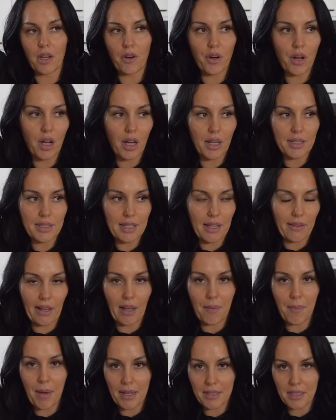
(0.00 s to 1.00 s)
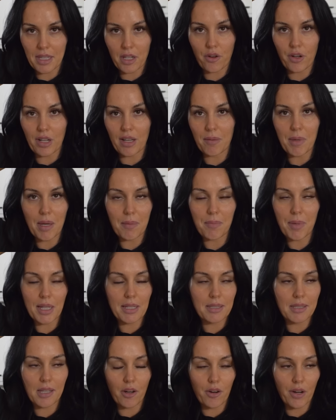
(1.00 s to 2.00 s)
haircut. It's not like I'm asking her to give me a
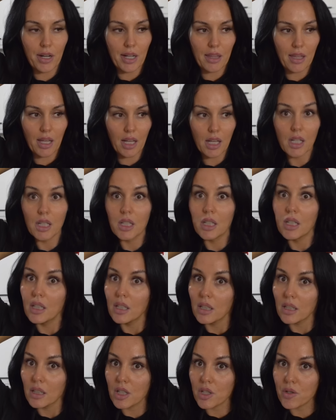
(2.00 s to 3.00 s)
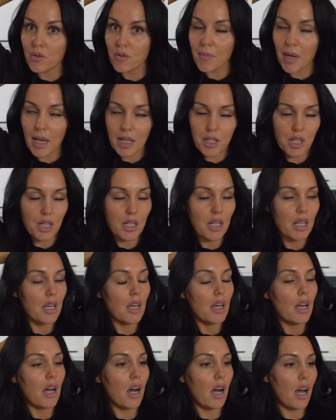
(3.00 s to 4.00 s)
pixie or anything. Could you imagine?
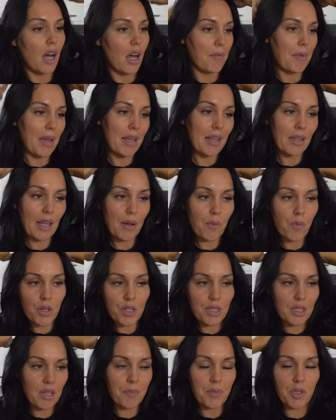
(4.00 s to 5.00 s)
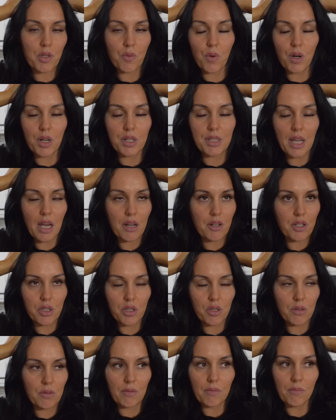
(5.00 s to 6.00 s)
Um, and like worst comes to worst, I'll
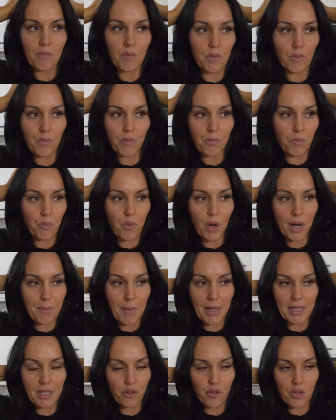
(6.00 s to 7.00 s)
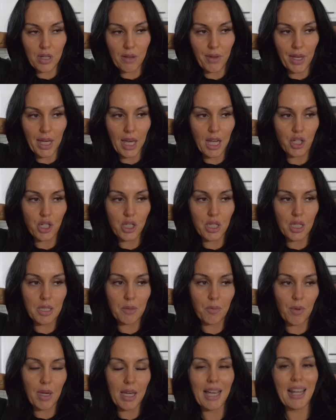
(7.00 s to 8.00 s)
just run, my sister's on vacation
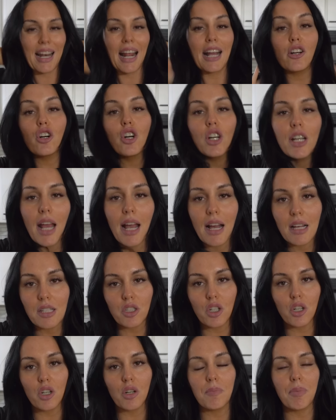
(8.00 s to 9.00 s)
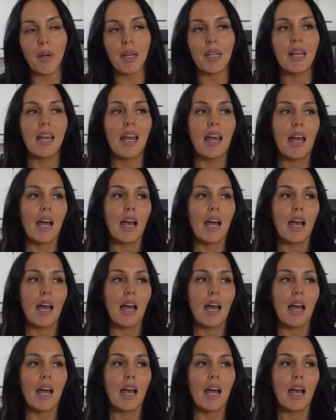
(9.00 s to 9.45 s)
this week and I could ask her, but